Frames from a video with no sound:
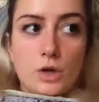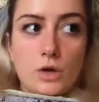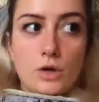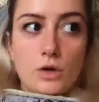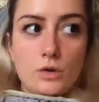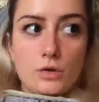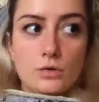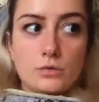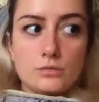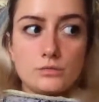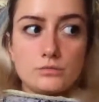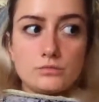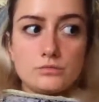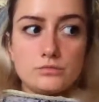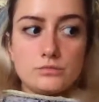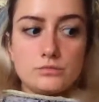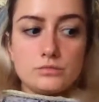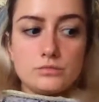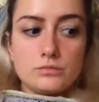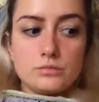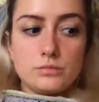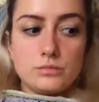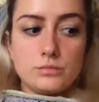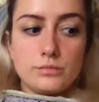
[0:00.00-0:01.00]

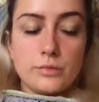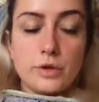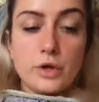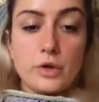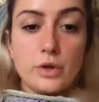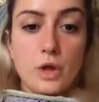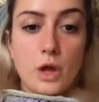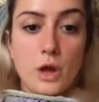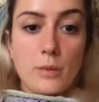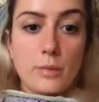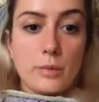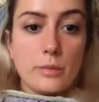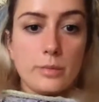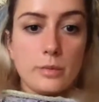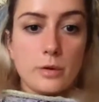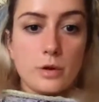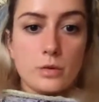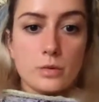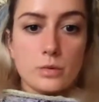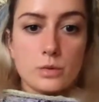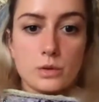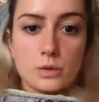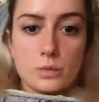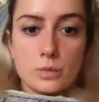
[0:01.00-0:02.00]
build up
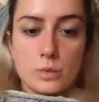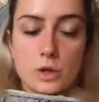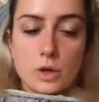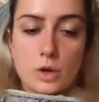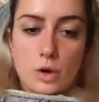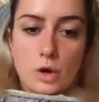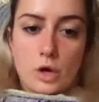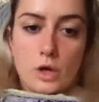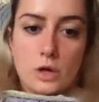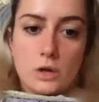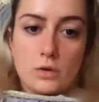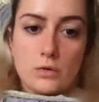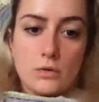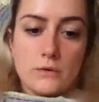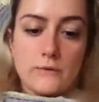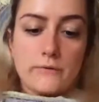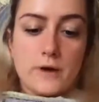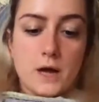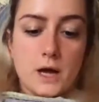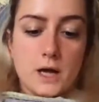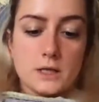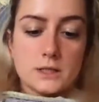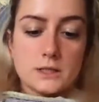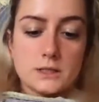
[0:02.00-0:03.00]
upon what we already
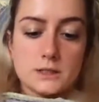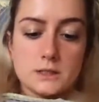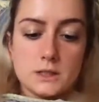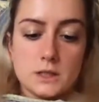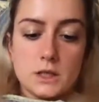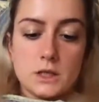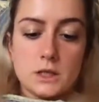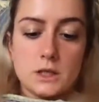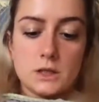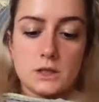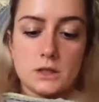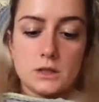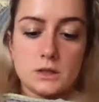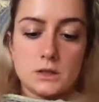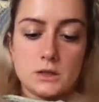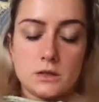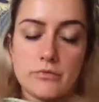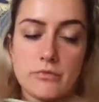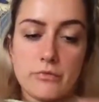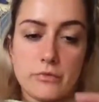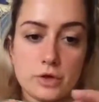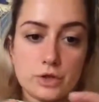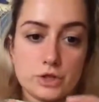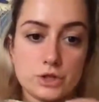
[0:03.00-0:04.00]
revised in
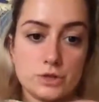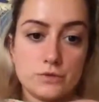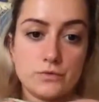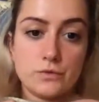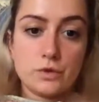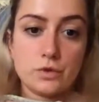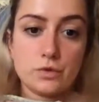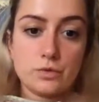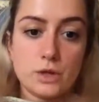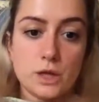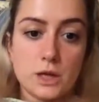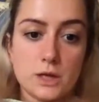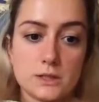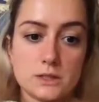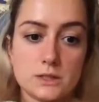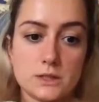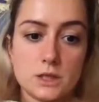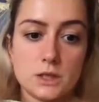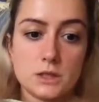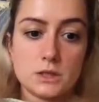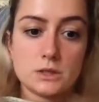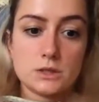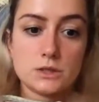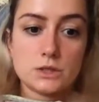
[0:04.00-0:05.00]
the first few
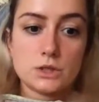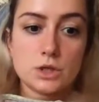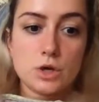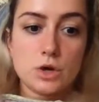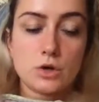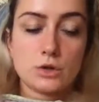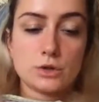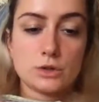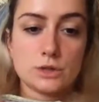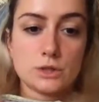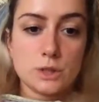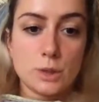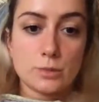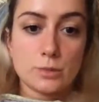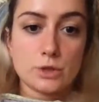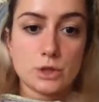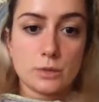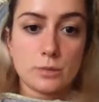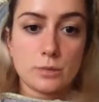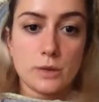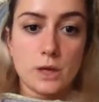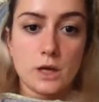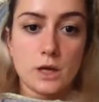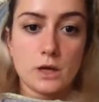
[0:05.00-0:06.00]
lessons on the
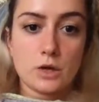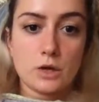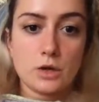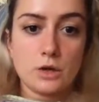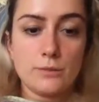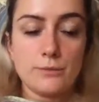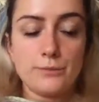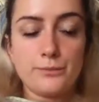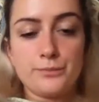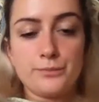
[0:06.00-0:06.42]
subject matter.